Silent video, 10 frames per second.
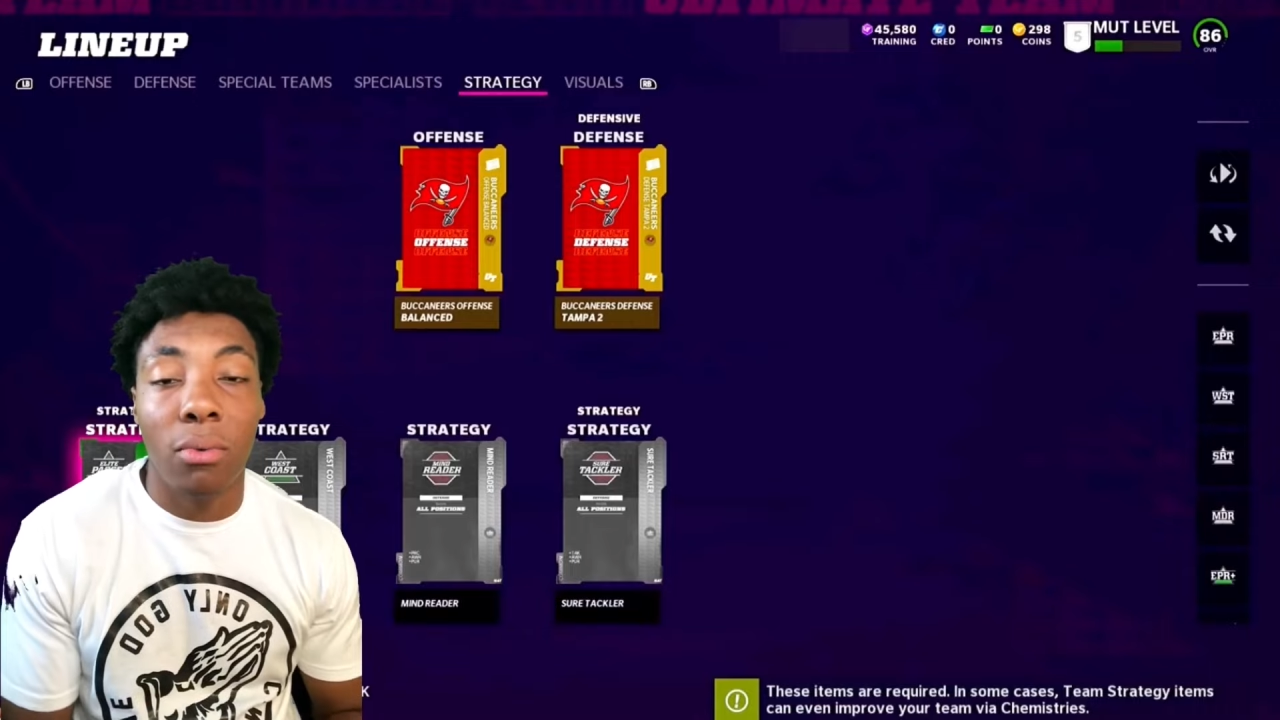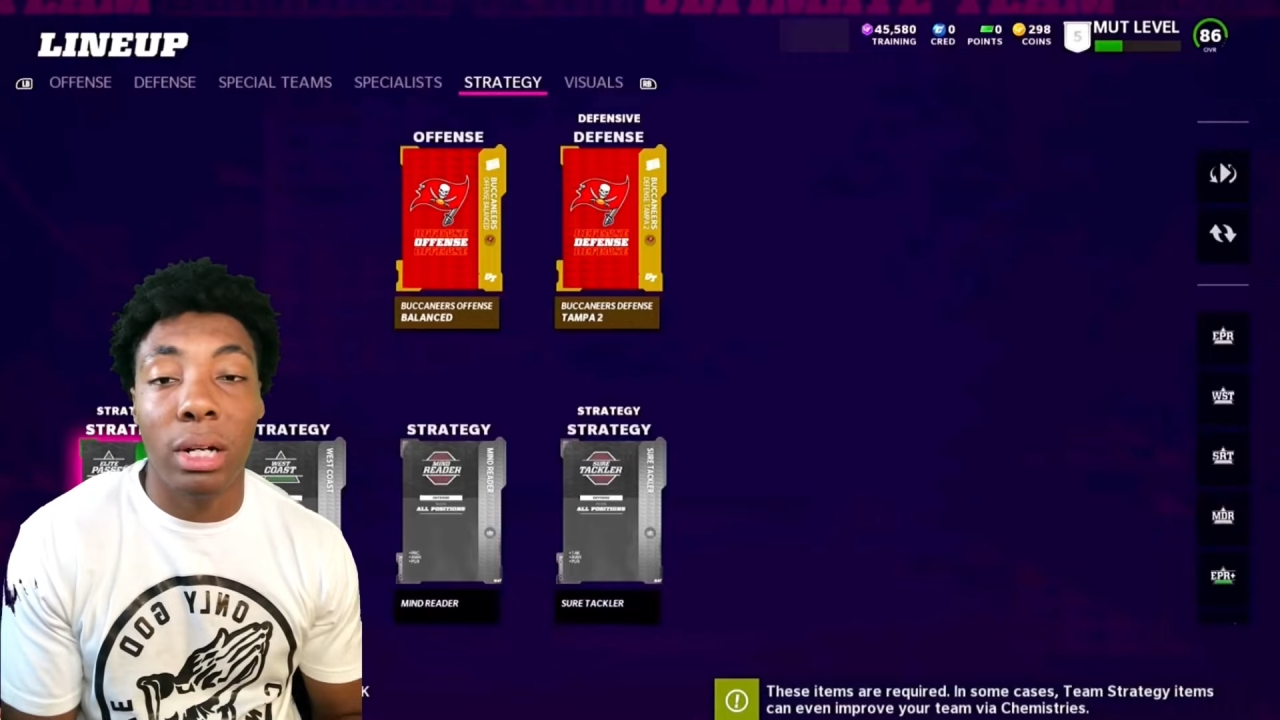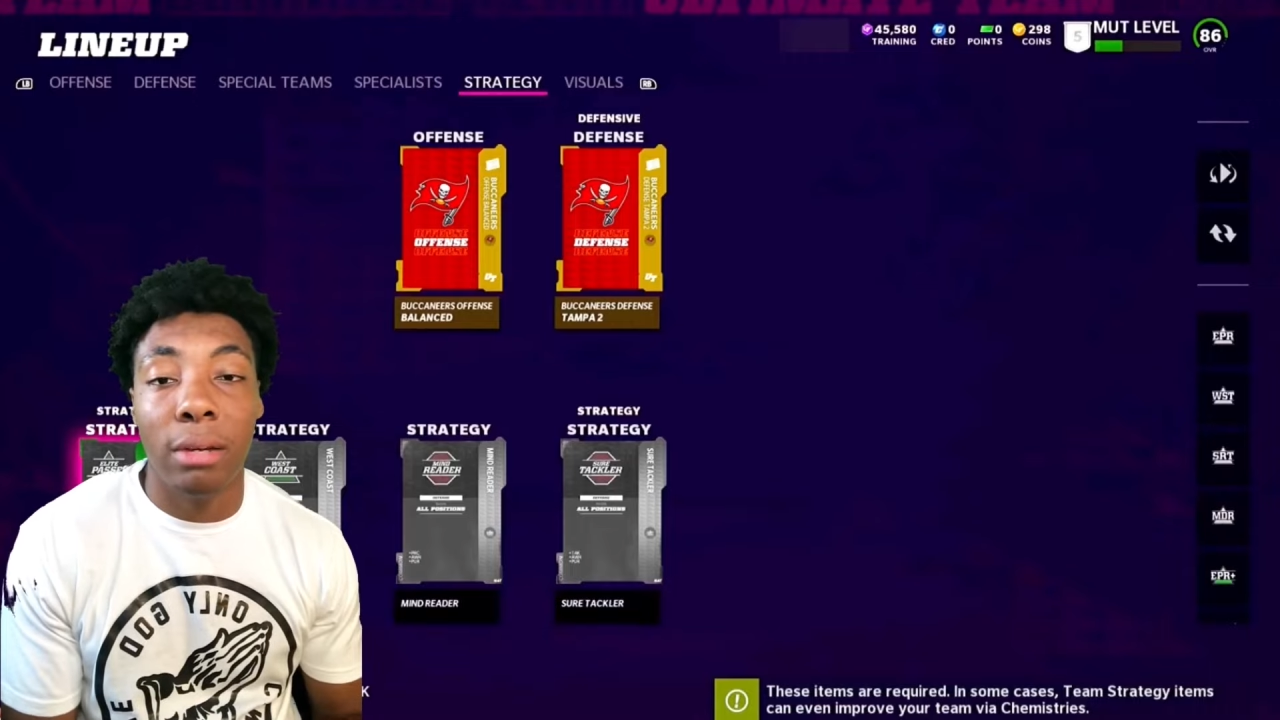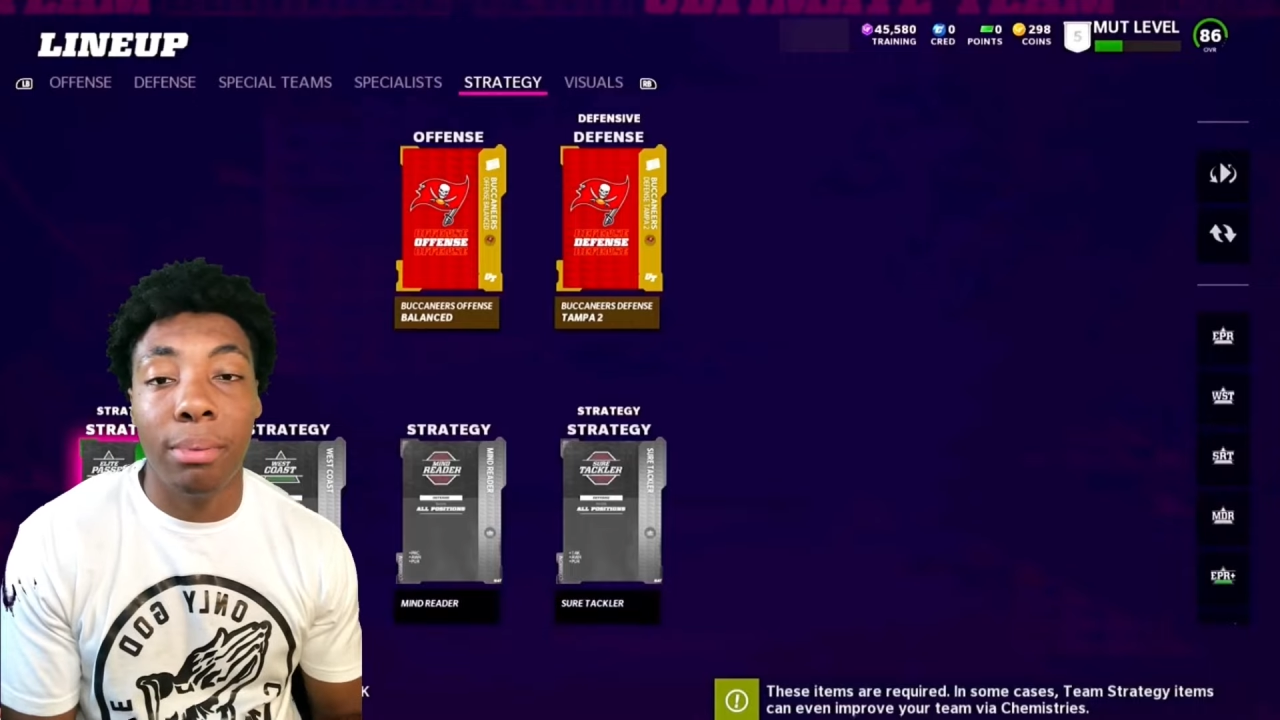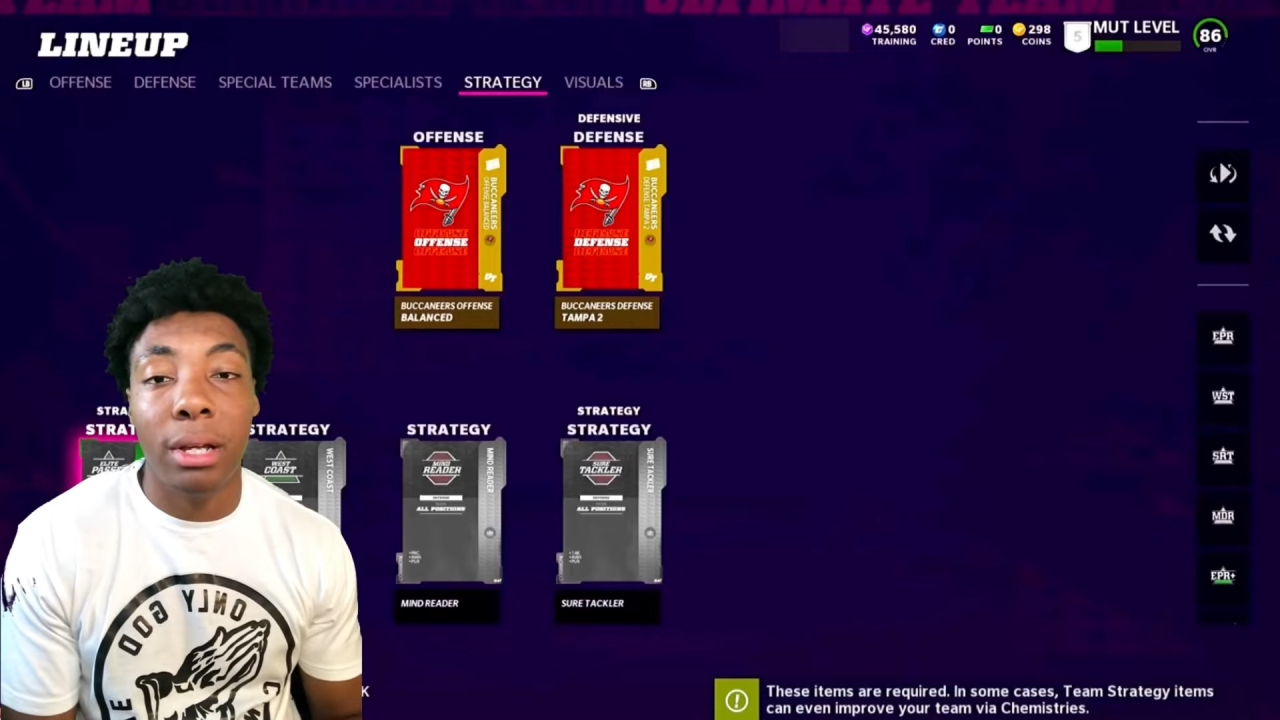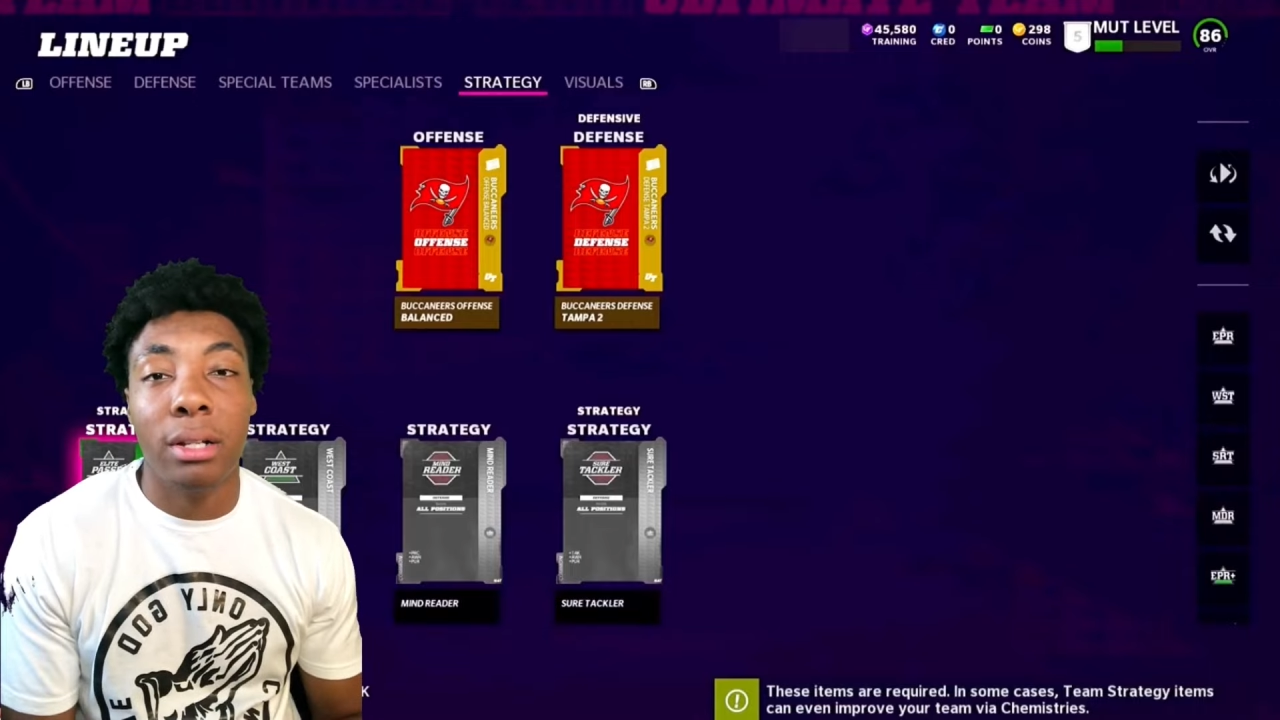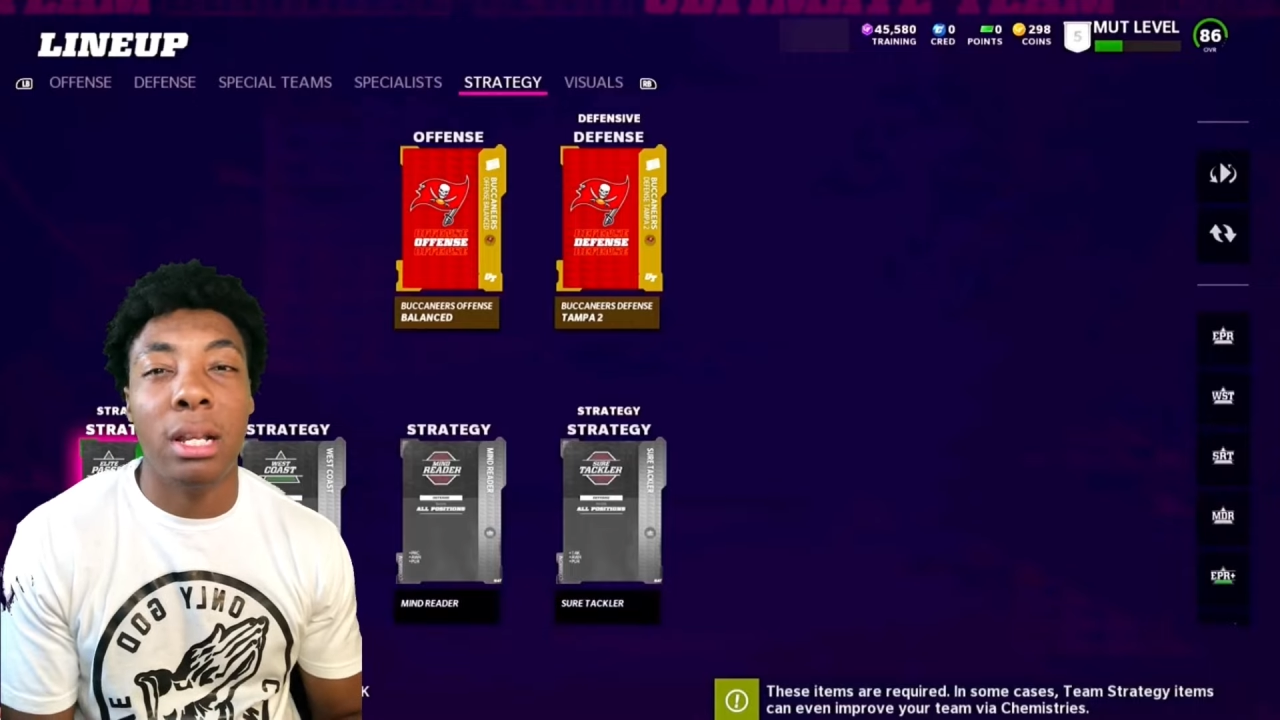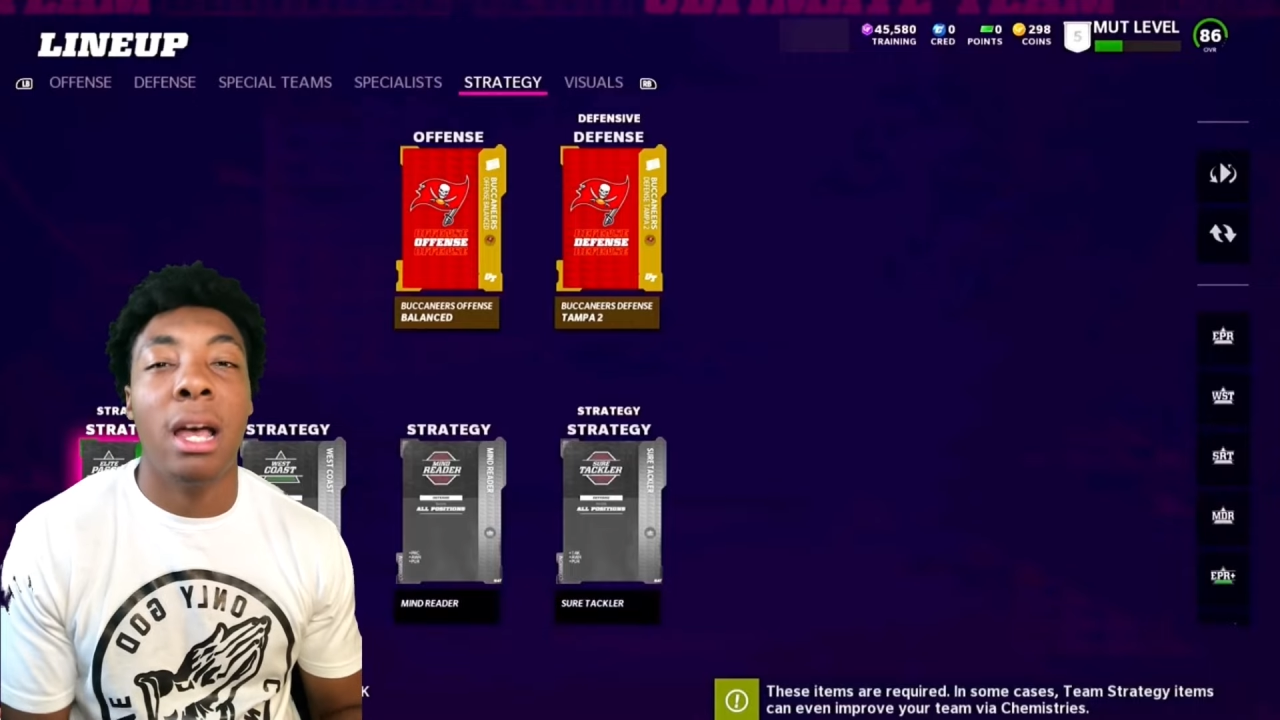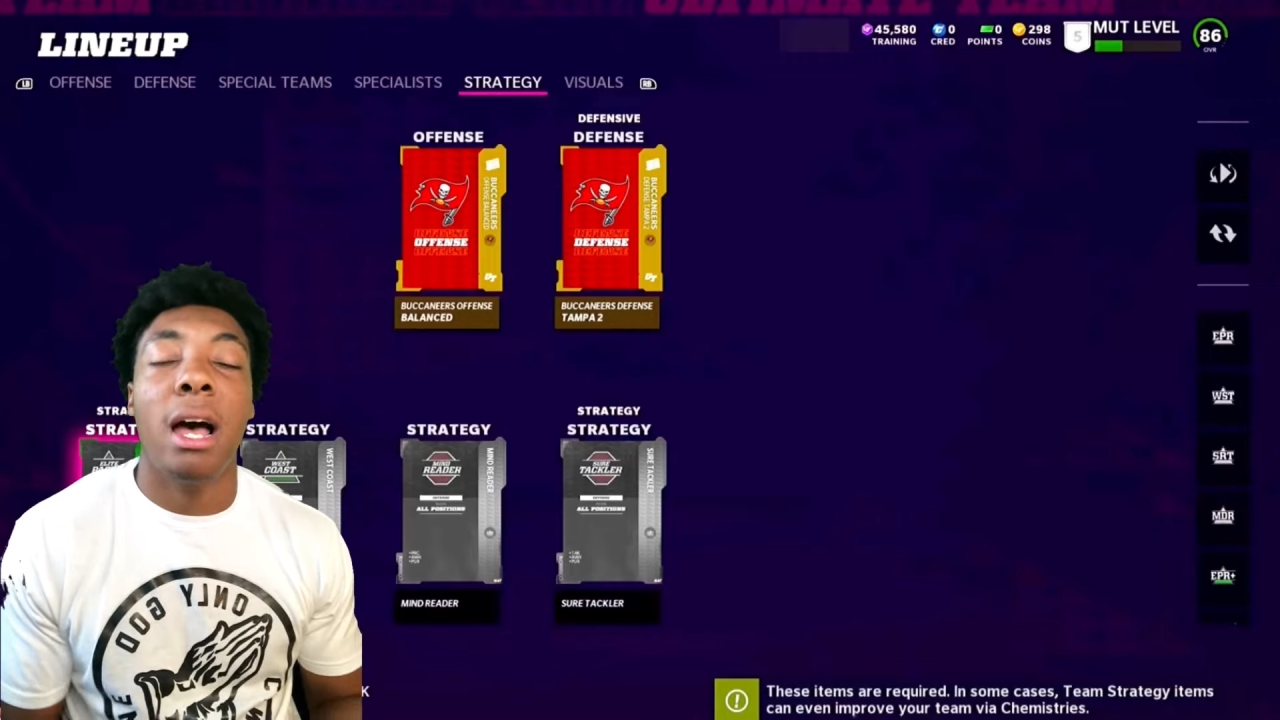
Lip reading: one of your players.